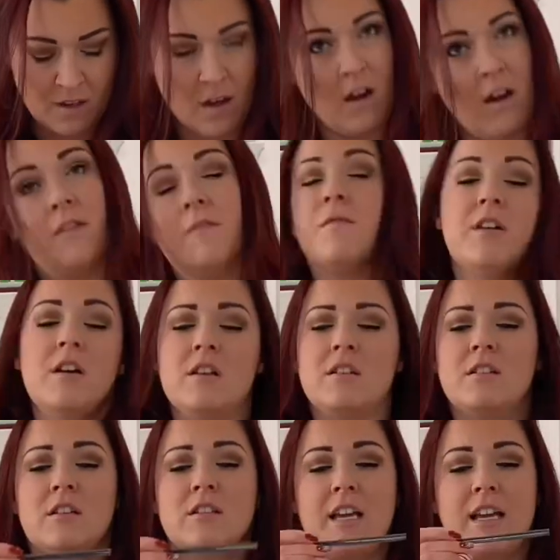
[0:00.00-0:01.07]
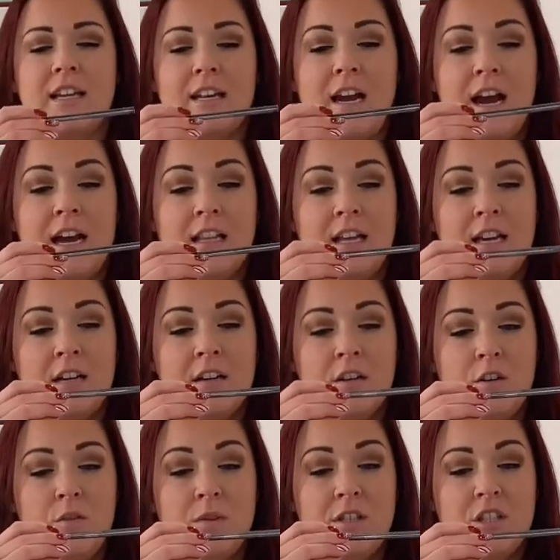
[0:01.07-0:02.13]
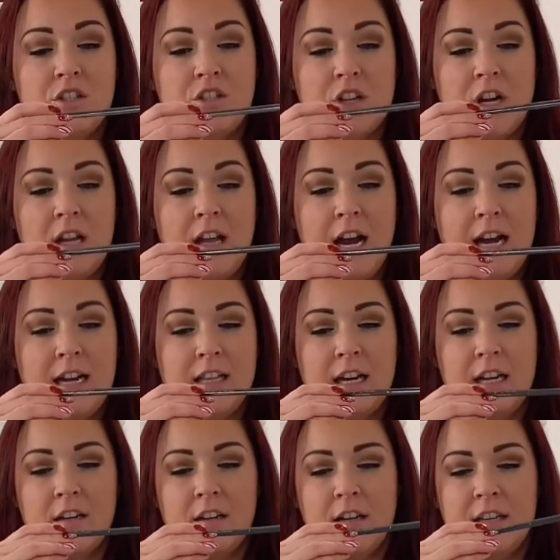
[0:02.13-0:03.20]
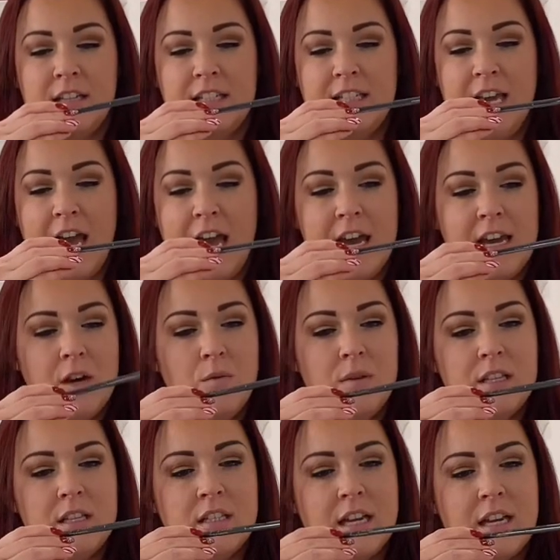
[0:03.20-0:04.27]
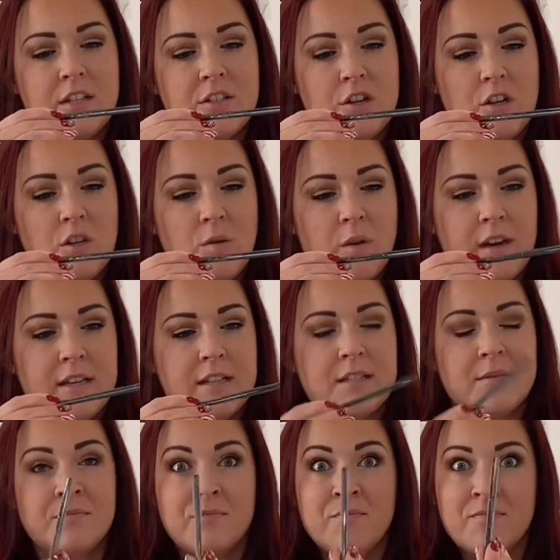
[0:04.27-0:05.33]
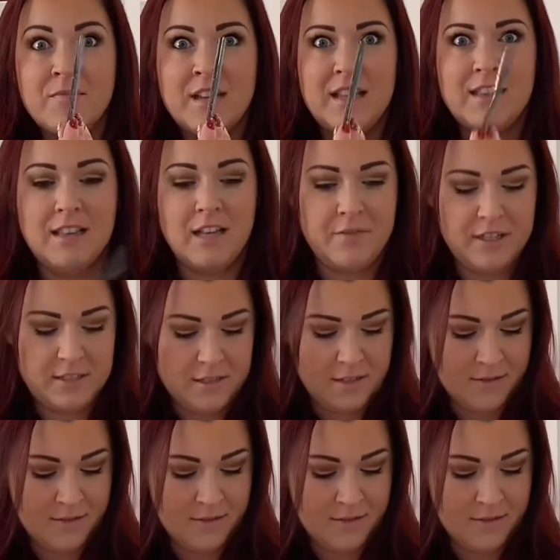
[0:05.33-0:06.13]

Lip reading: All right, first looks like an eyeliner. Ooh, it's a gel eyeliner. Yay, ooh, and it's like a turquoise. Love it.